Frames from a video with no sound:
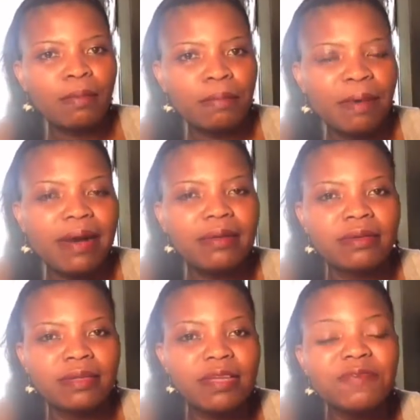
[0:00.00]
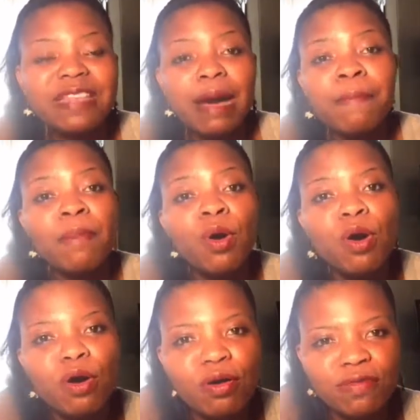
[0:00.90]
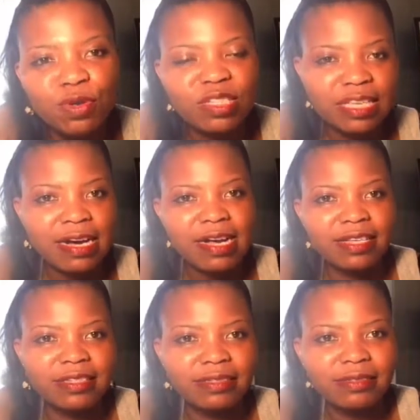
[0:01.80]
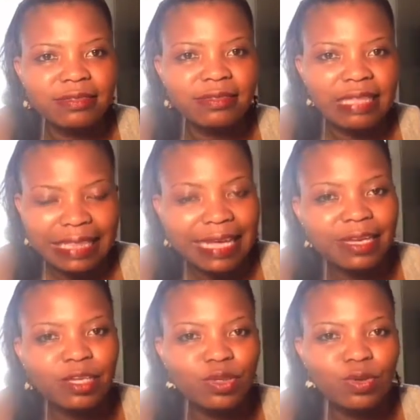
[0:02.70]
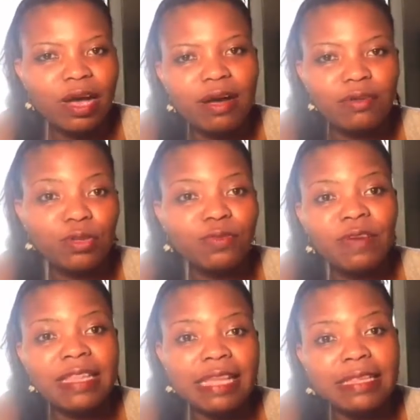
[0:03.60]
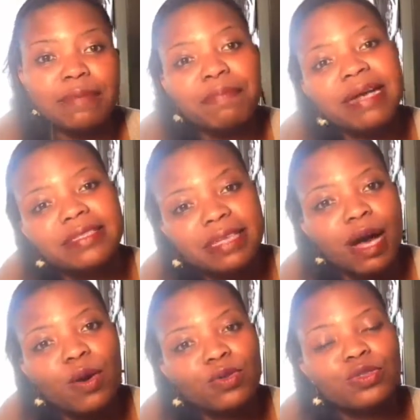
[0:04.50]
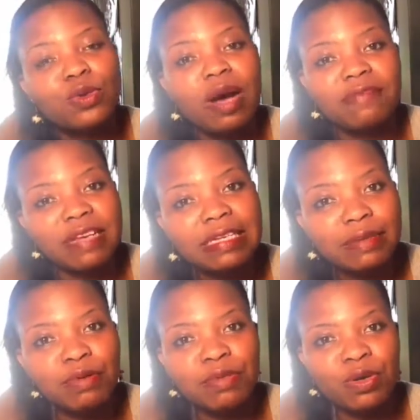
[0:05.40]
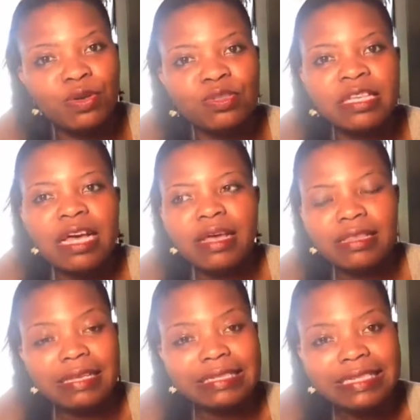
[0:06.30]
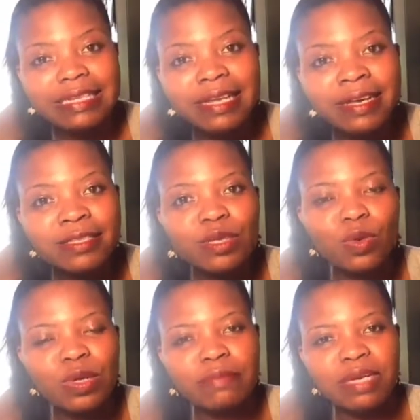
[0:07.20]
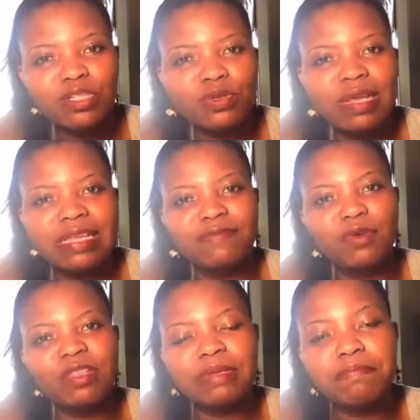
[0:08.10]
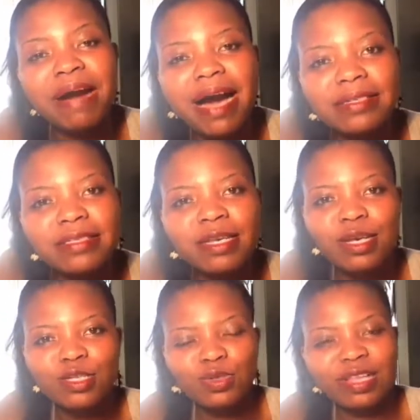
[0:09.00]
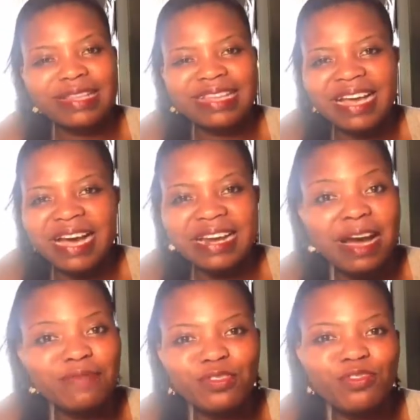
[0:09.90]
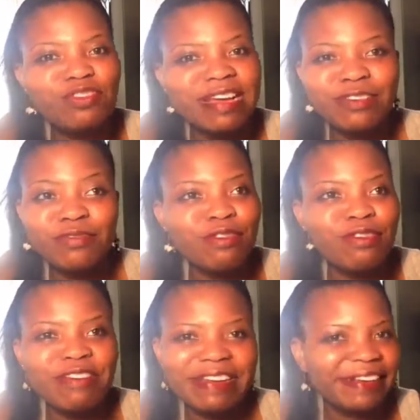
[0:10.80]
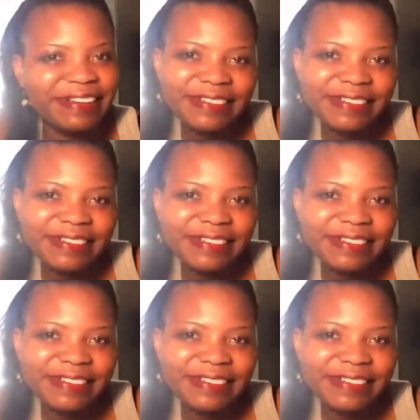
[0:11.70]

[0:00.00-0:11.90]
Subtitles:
But if there are more of those cars, then you'll find that the parts are also available because the dealers will make sure they've got the parts so that they can have trade roaring.